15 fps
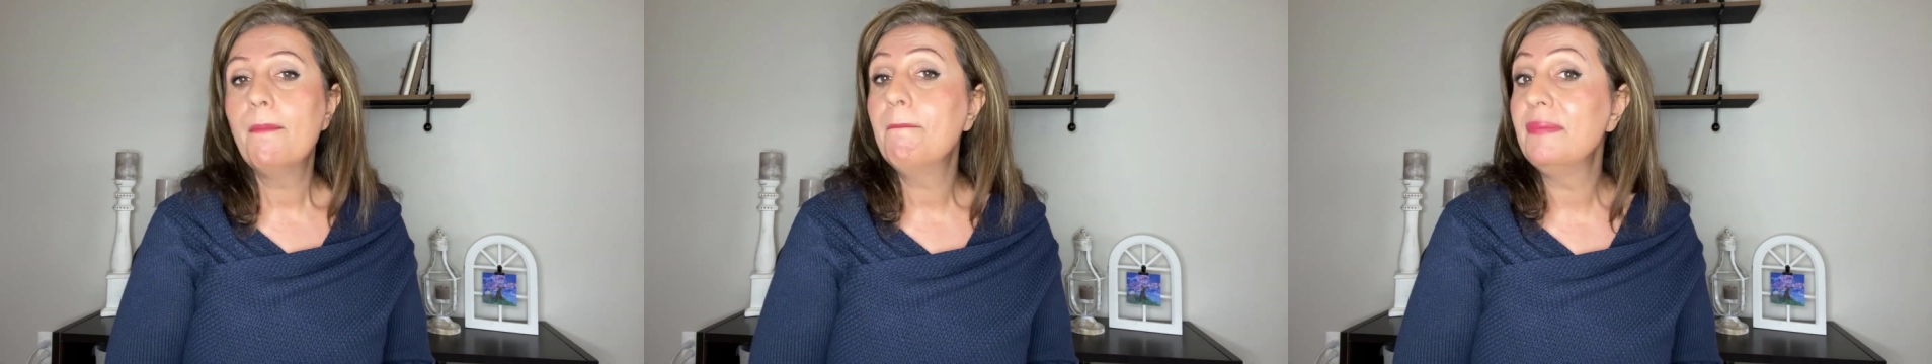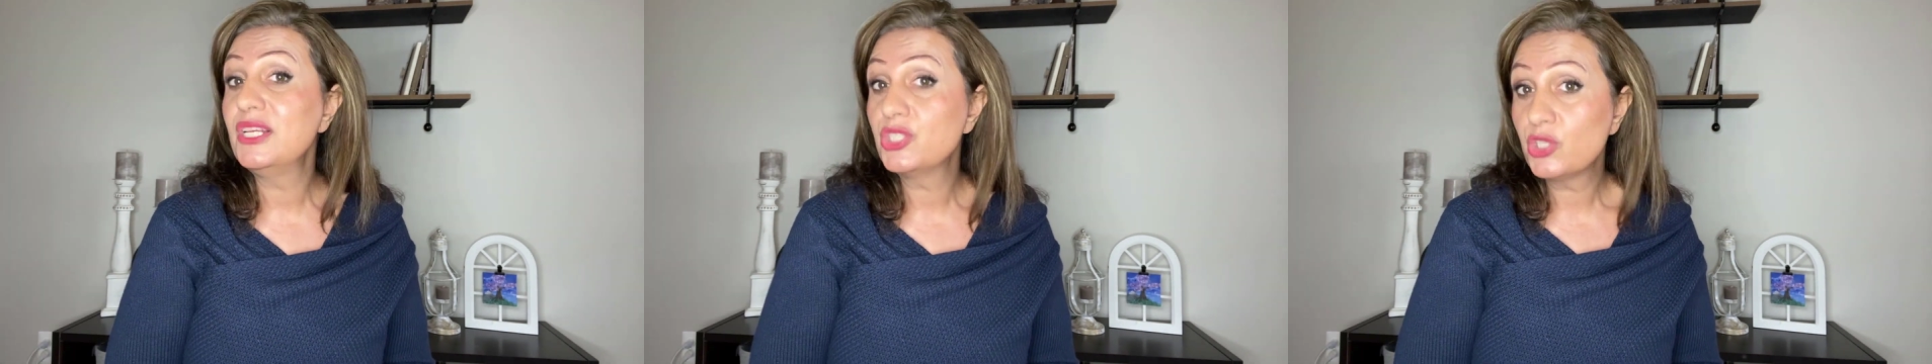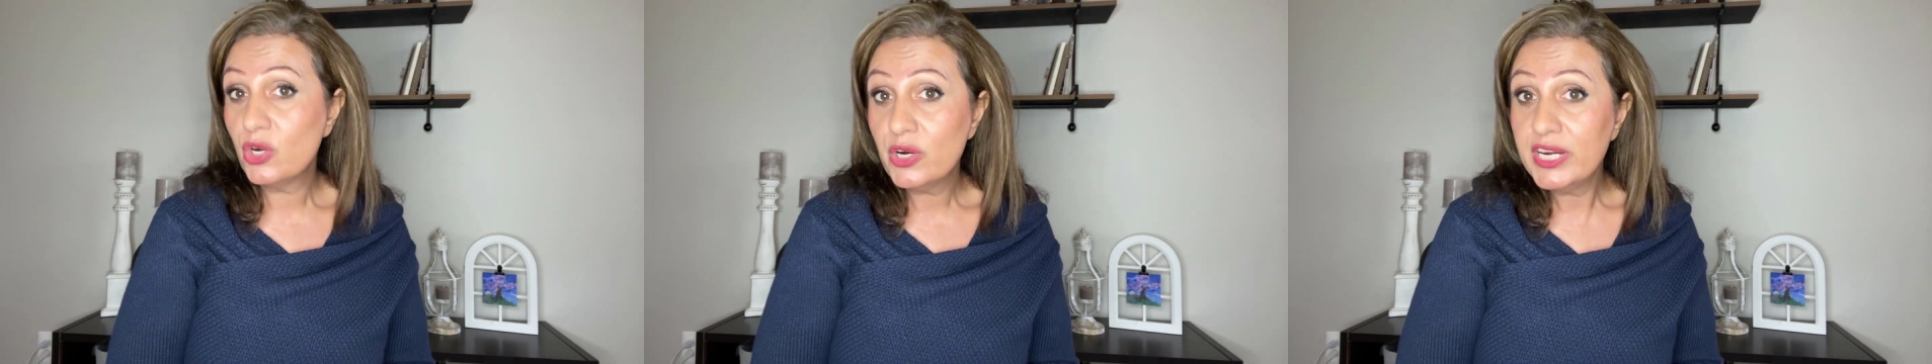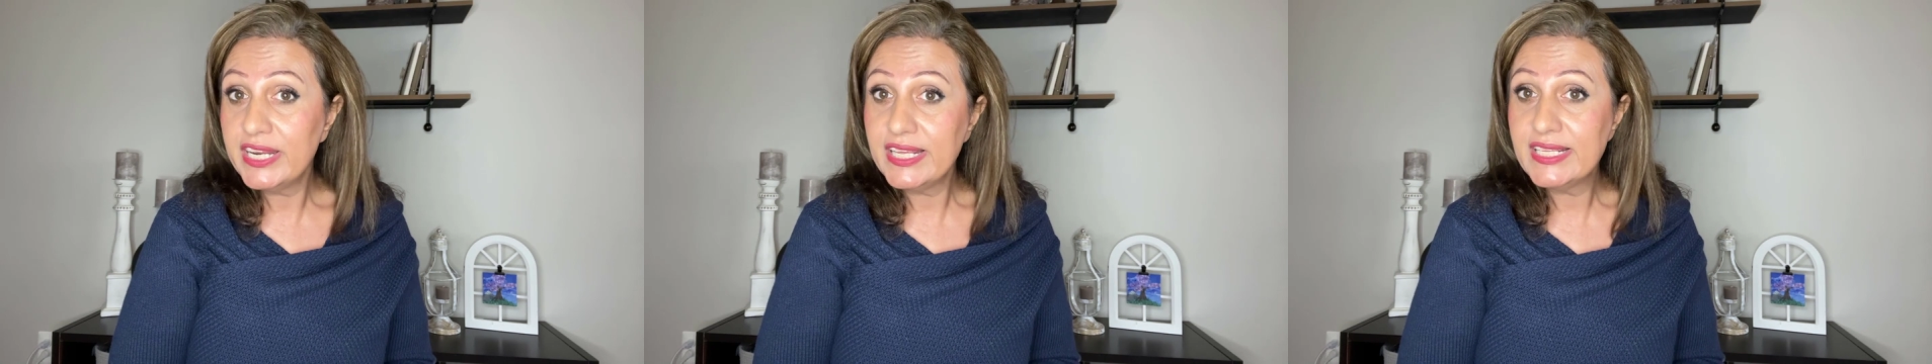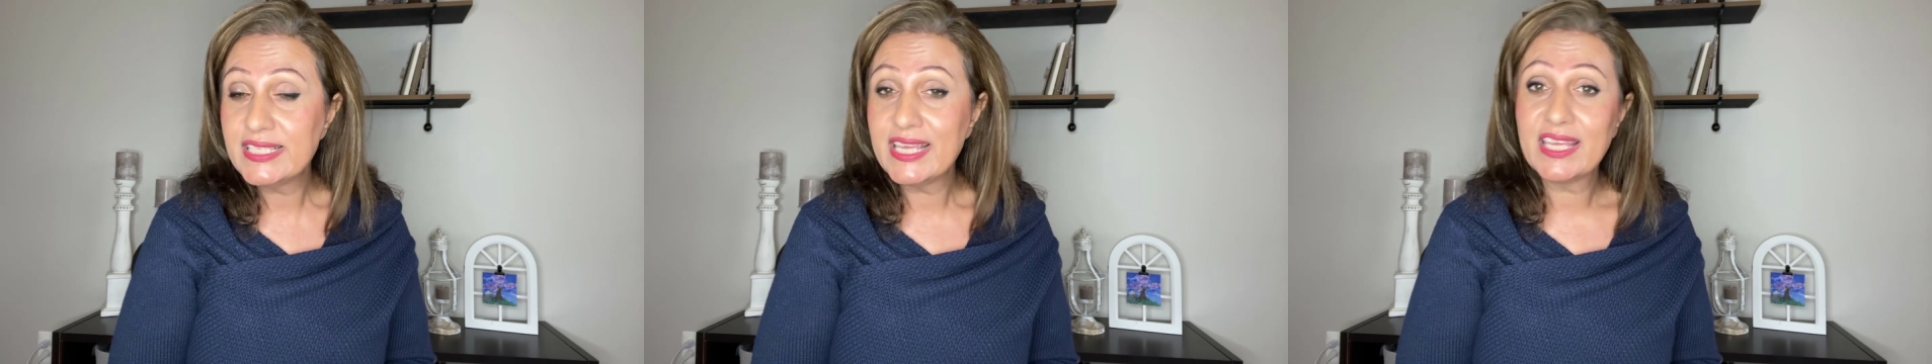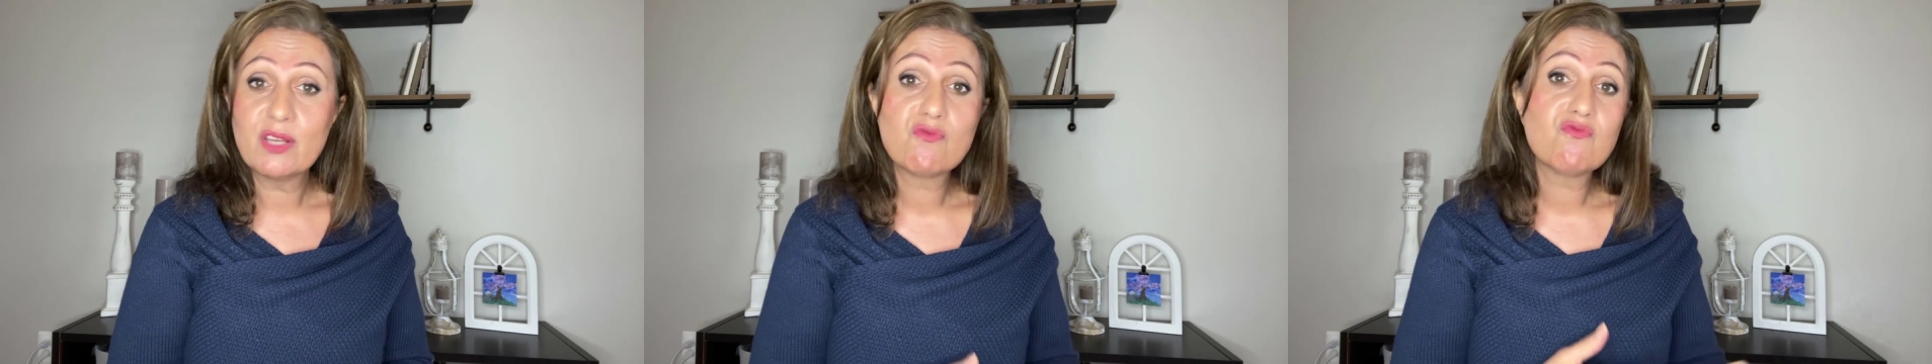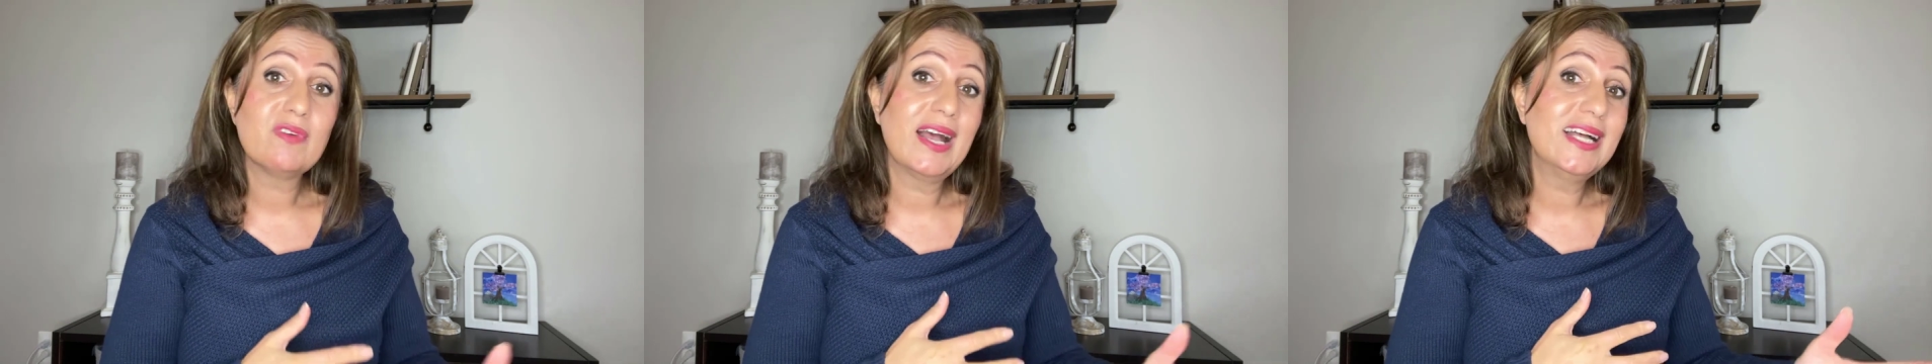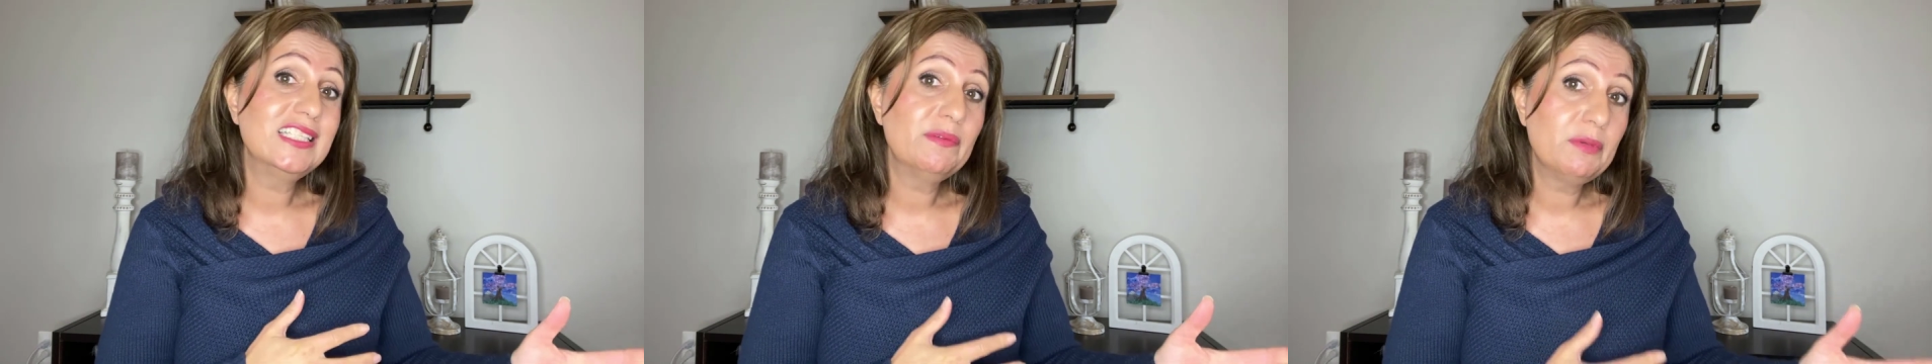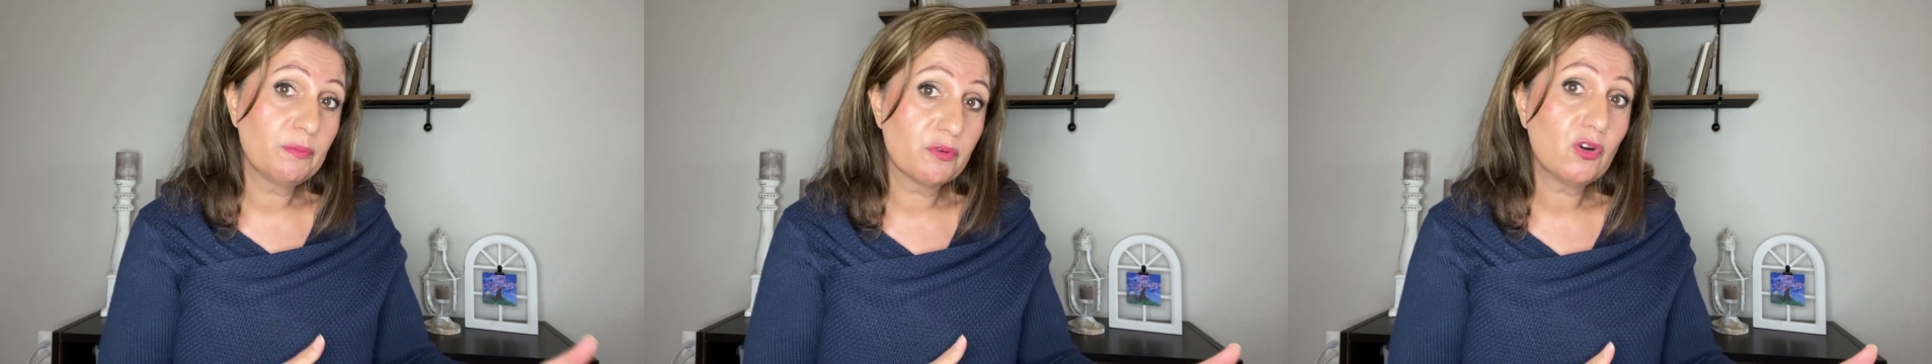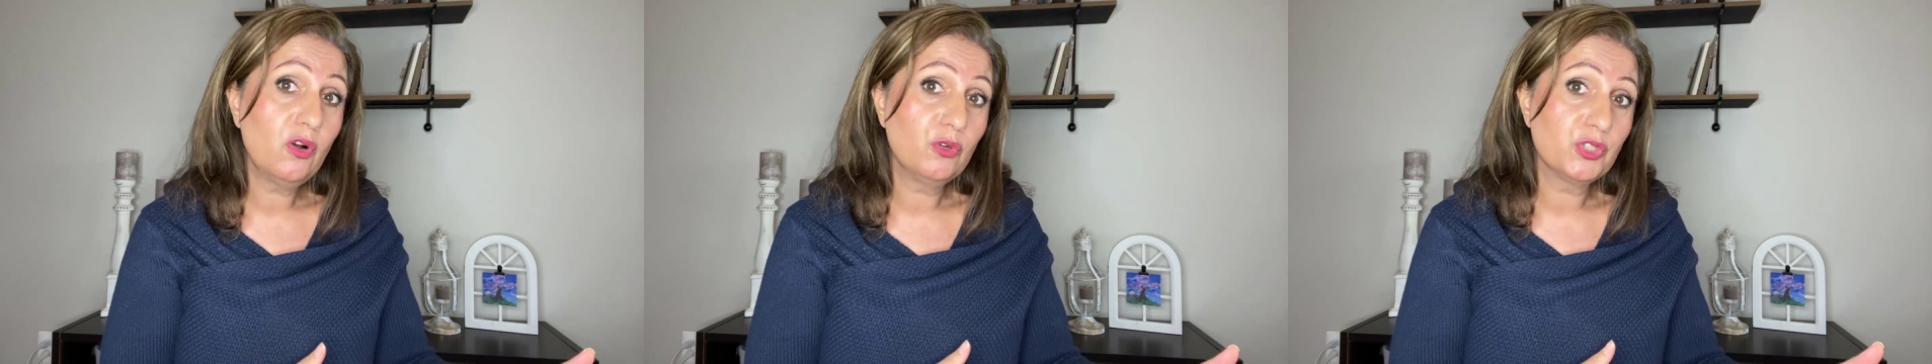Majority take a random
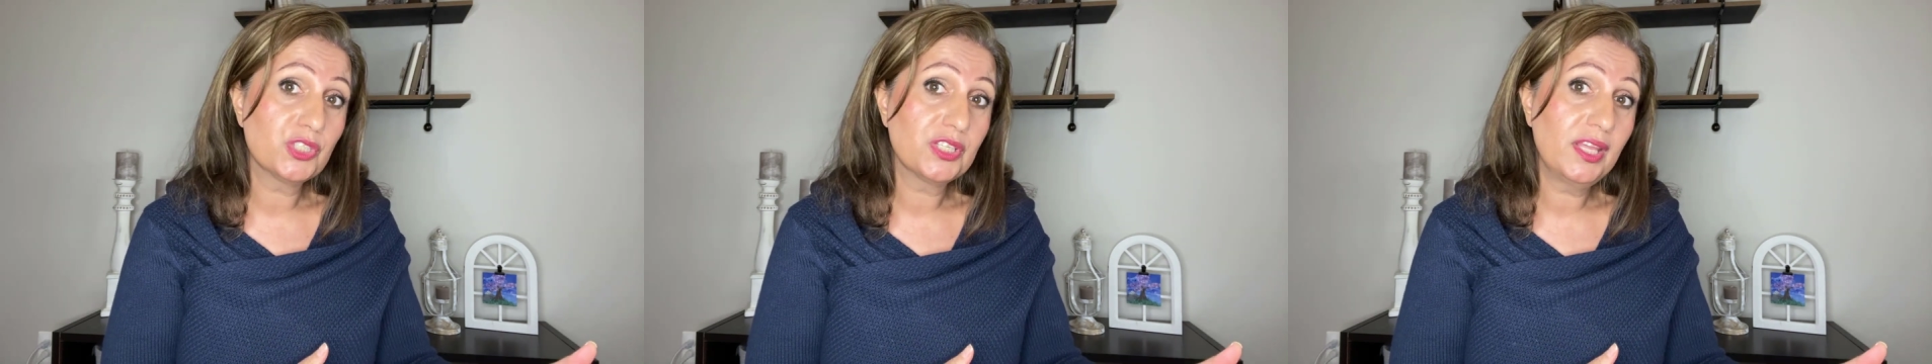approach,